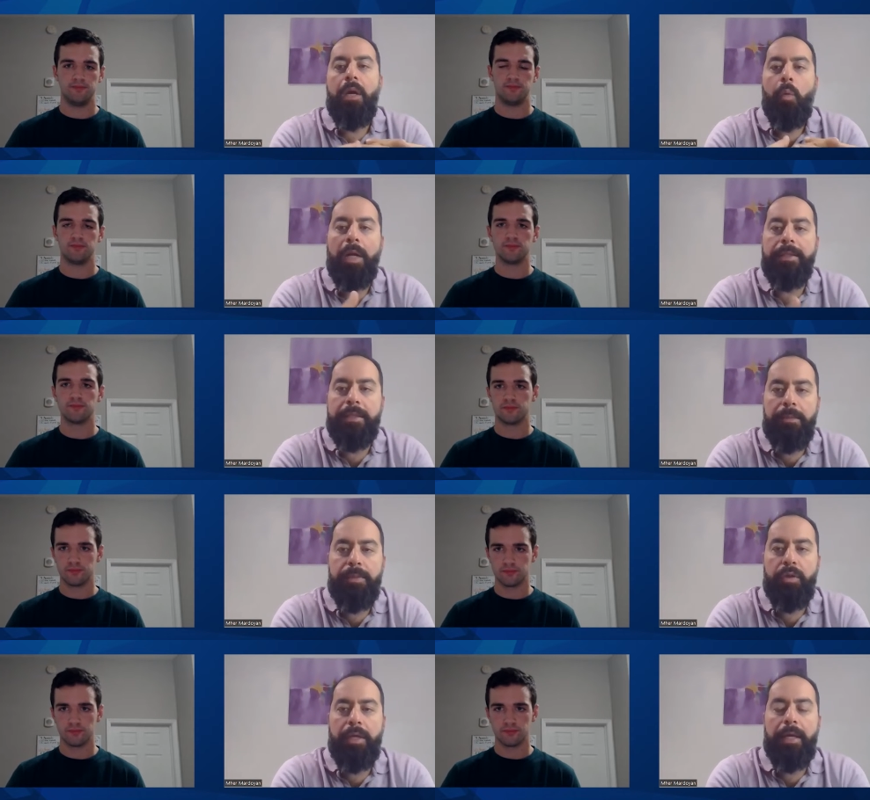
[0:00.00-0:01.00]
Speaker 1: what
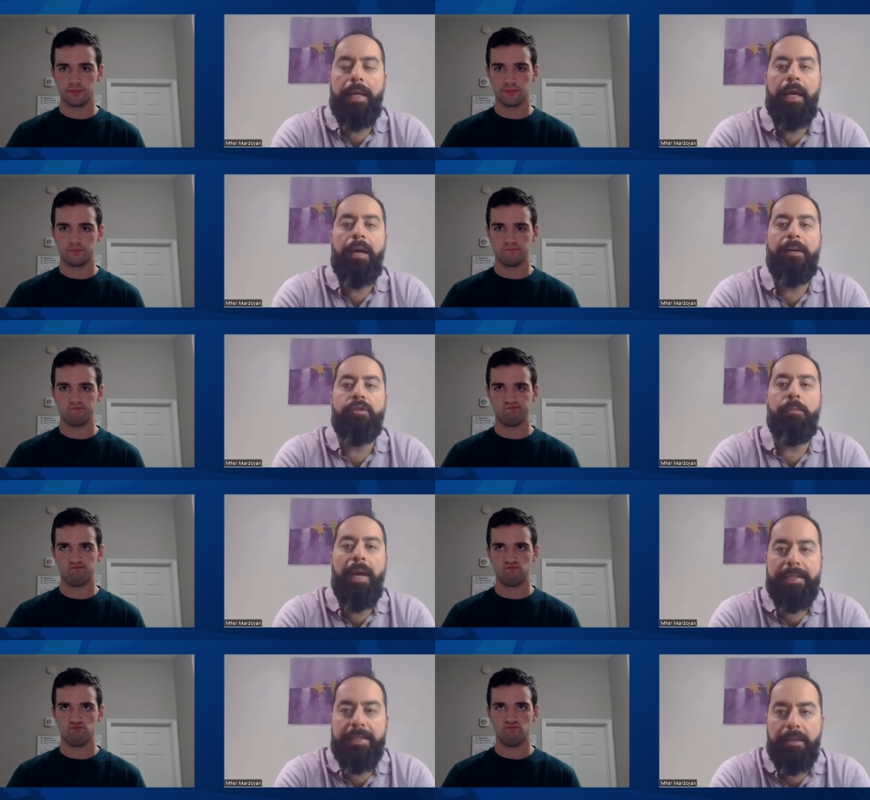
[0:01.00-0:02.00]
tips you can have to
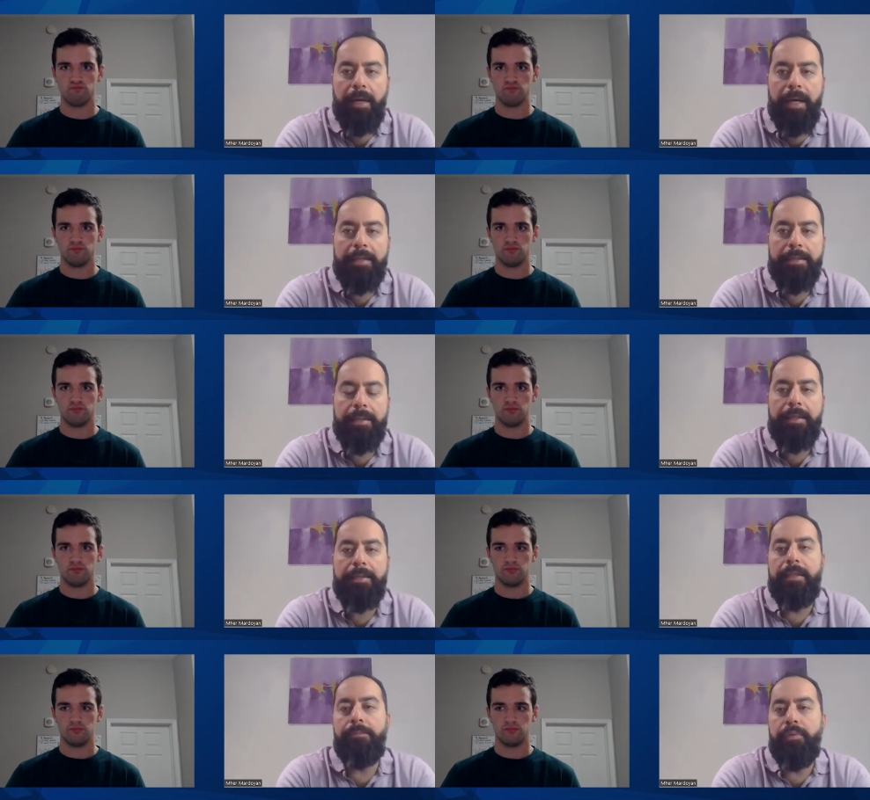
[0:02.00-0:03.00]
maximize the
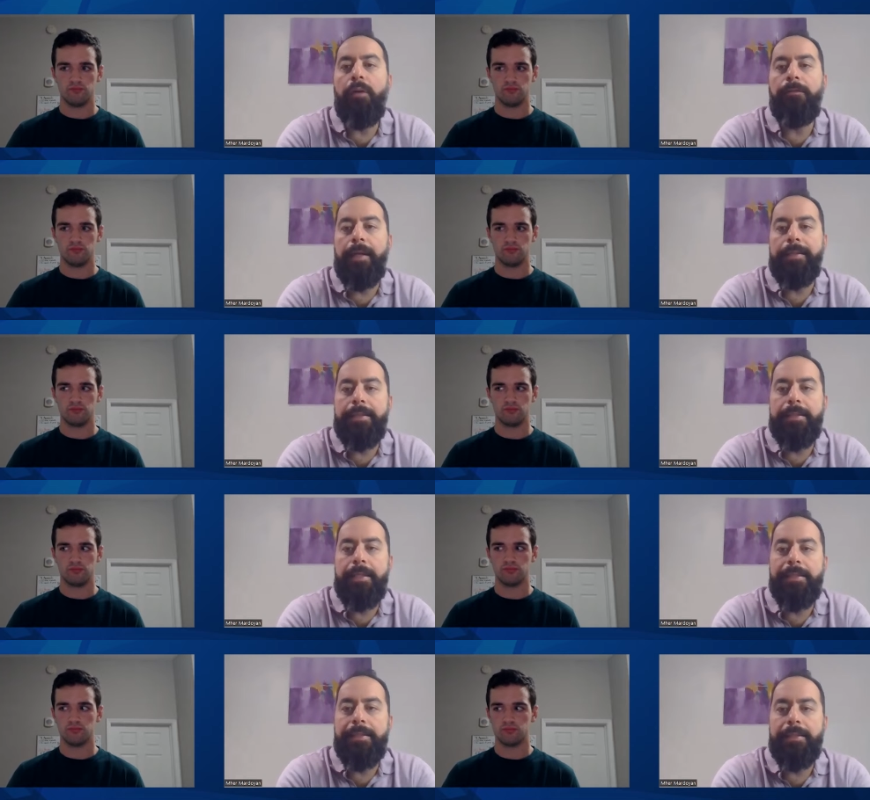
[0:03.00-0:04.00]
LinkedIn profile these
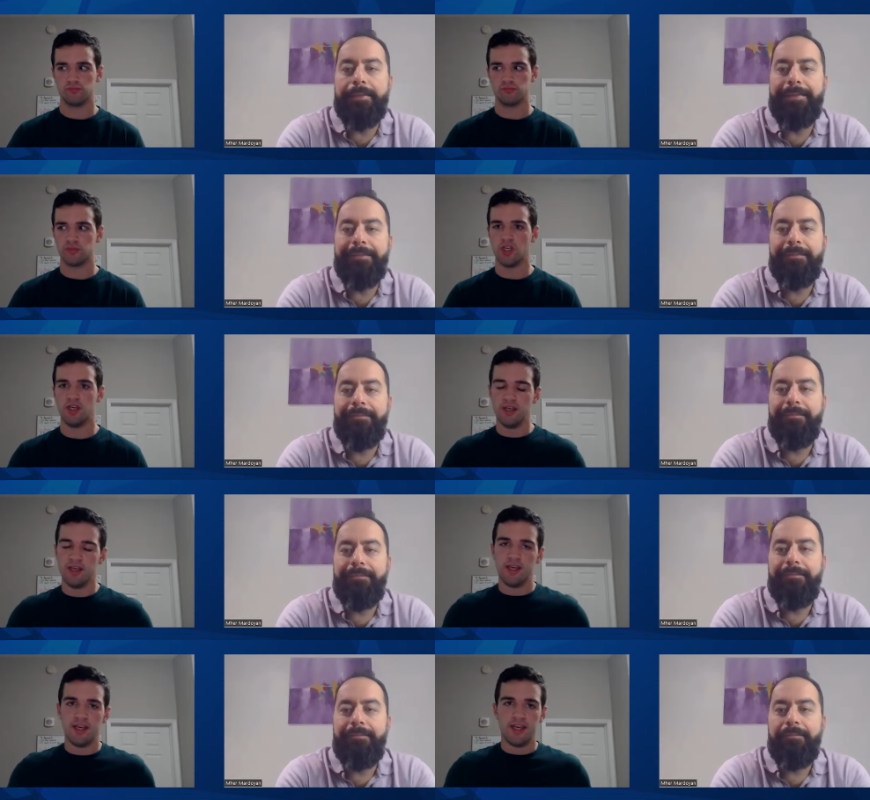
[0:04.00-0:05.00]
days?
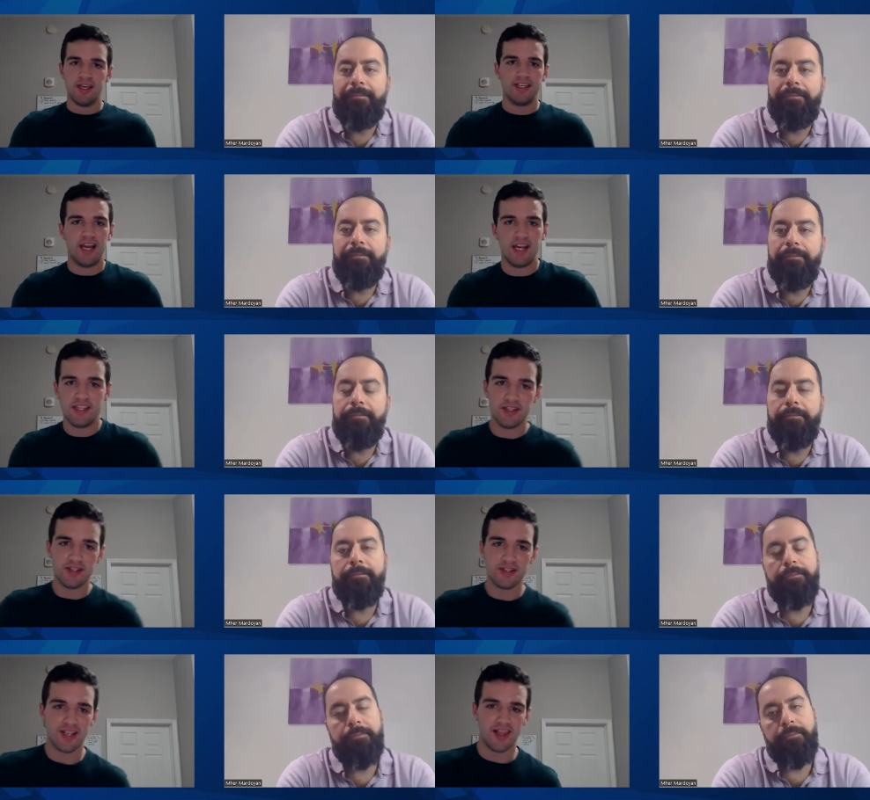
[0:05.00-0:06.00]
Speaker 2: Yeah, I think
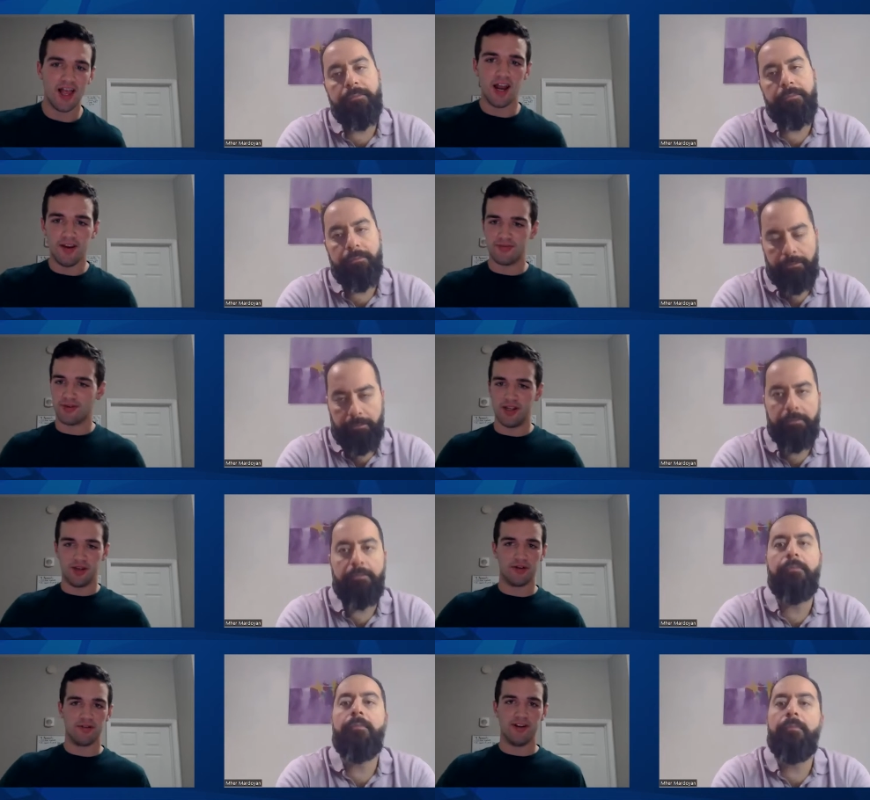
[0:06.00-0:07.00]
there's a lot of right. You
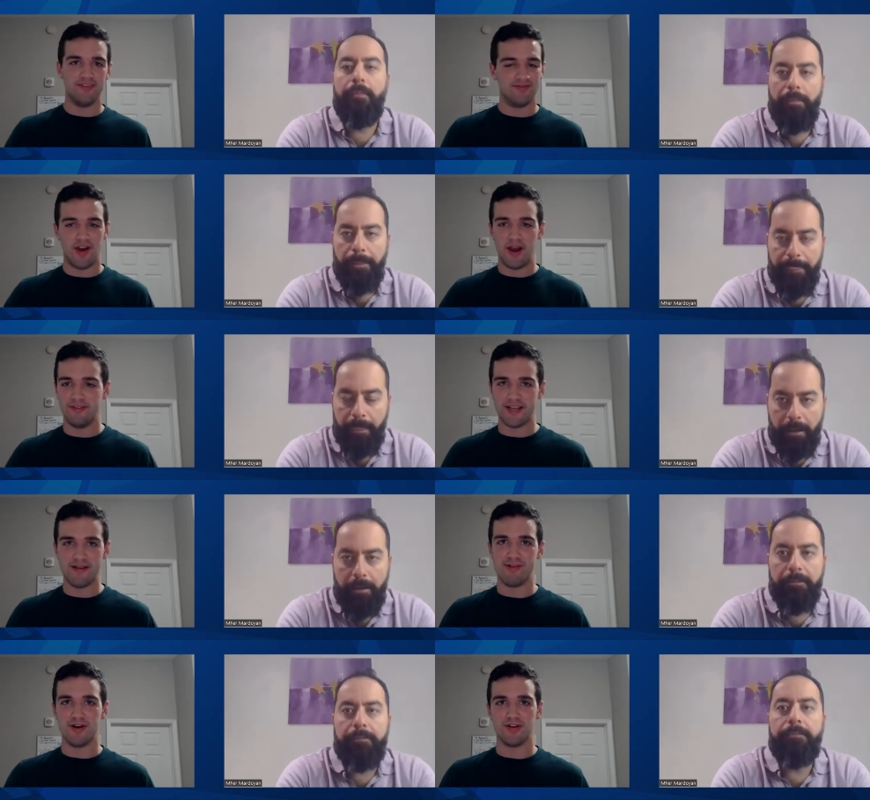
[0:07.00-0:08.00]
can read five to 10
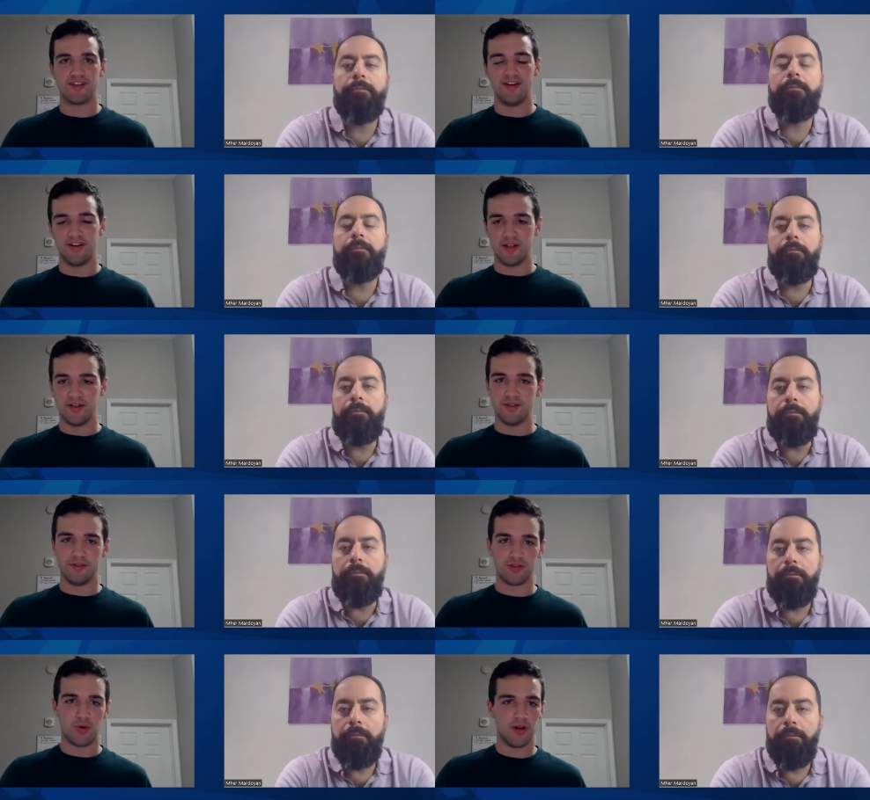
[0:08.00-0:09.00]
posts telling you to do
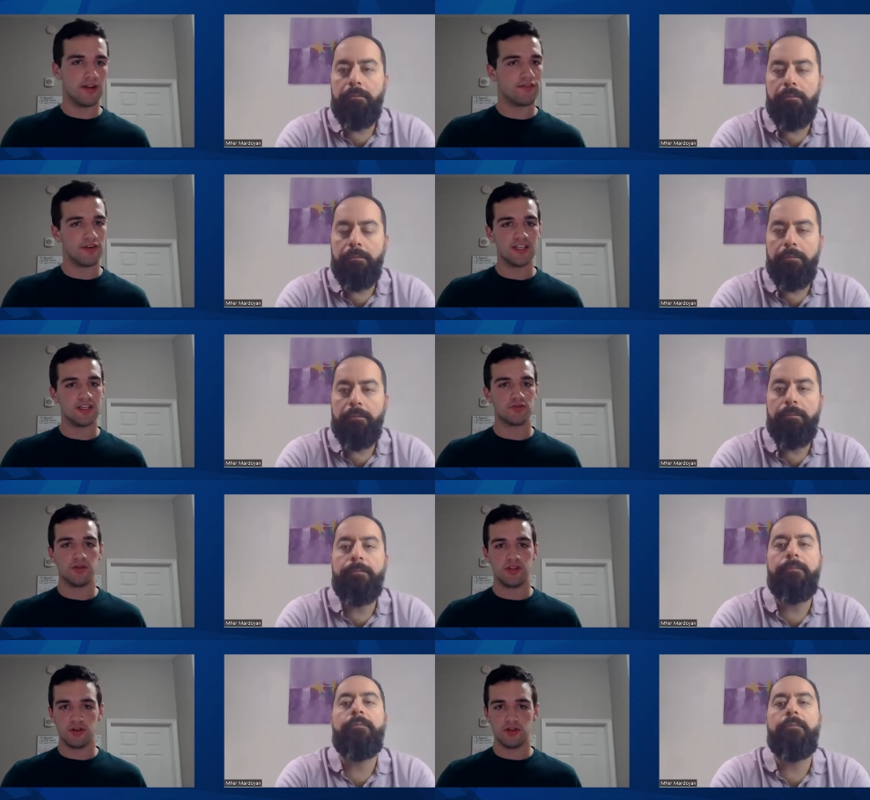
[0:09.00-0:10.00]
20 different things with
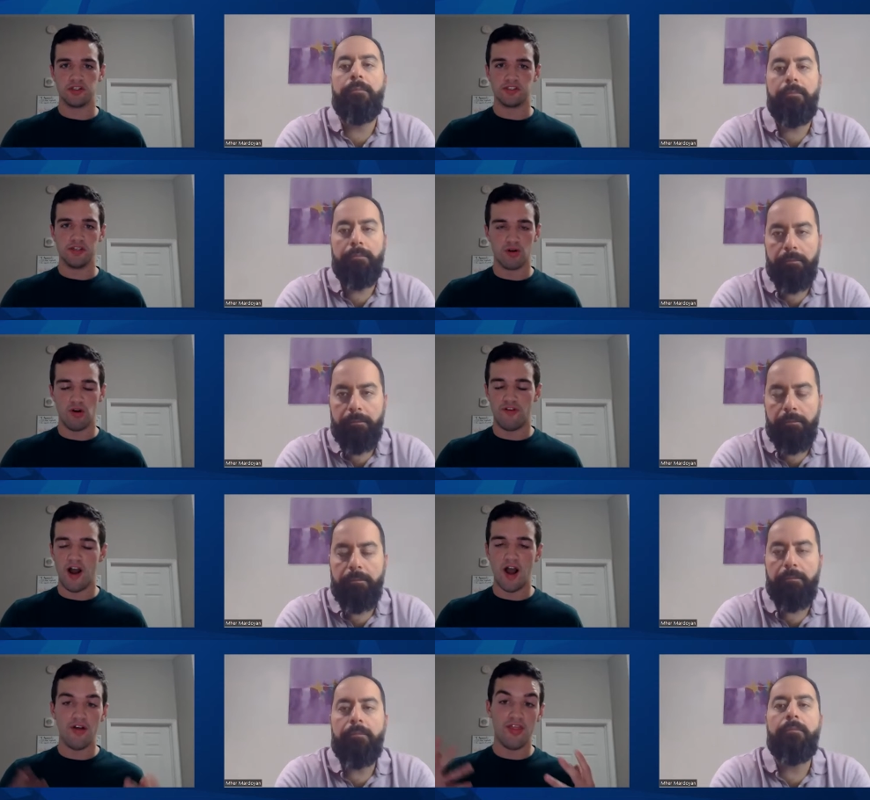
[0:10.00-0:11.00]
your LinkedIn
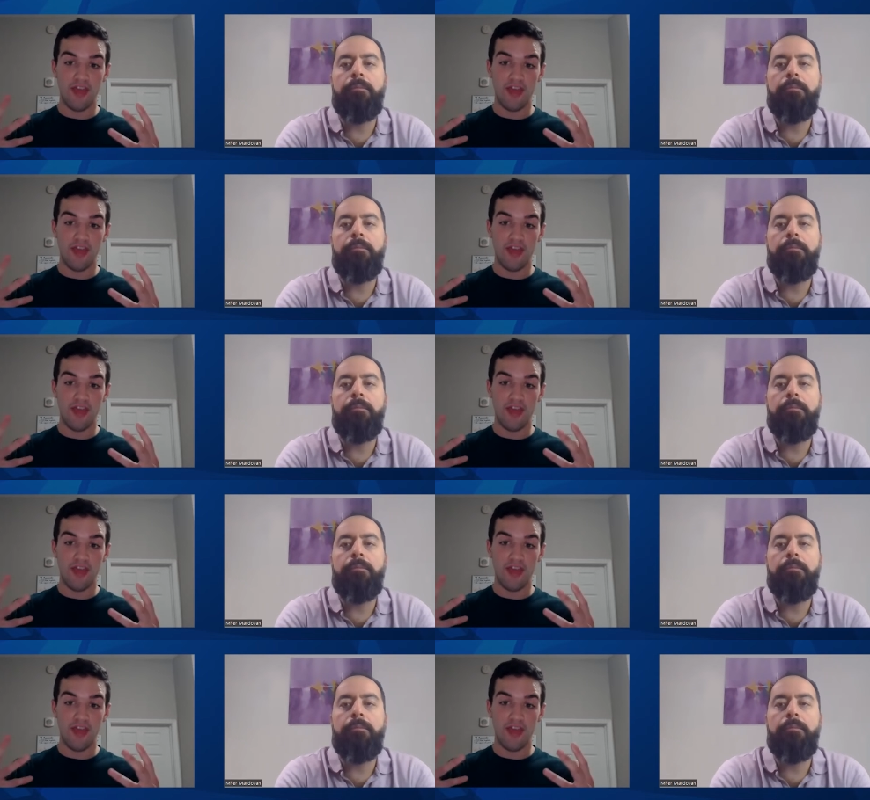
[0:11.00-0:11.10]
profile